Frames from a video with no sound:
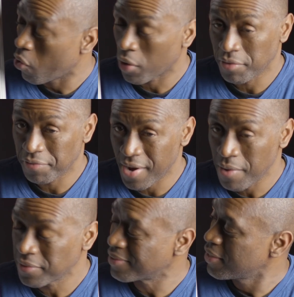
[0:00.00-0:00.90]
or
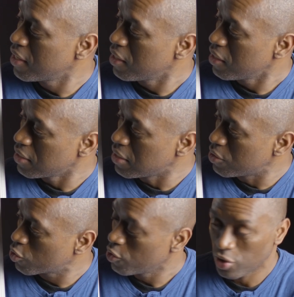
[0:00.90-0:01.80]
confounded
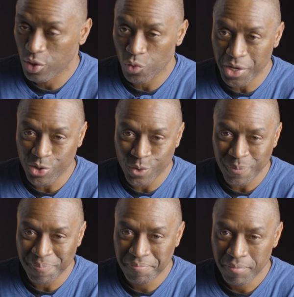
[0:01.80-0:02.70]
each
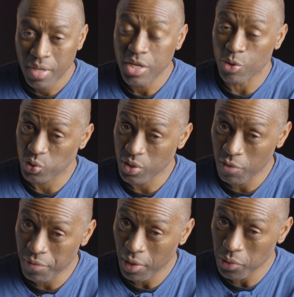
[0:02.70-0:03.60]
generation,
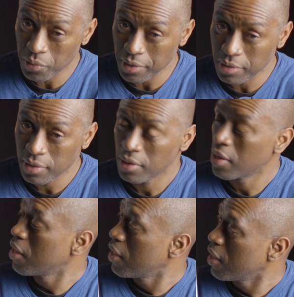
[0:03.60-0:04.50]
yourself included.
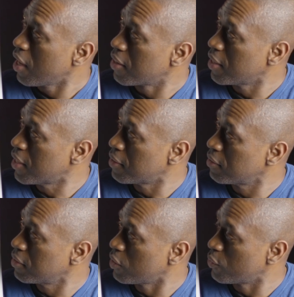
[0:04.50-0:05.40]
And
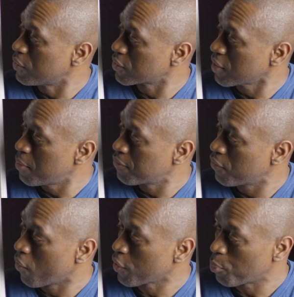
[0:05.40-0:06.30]
then you do the same
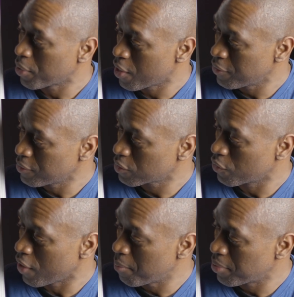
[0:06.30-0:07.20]
for your parents,
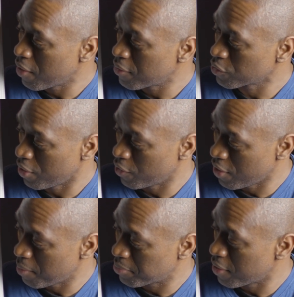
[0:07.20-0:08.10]
grandparents,
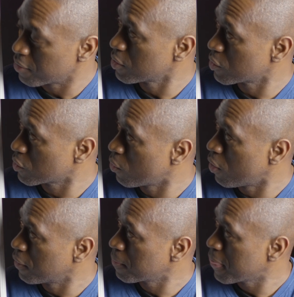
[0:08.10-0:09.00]
great-grandparents, and so
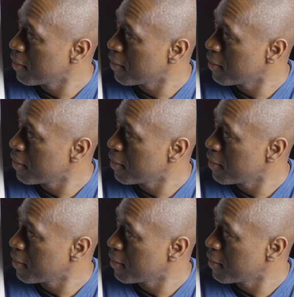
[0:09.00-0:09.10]
on.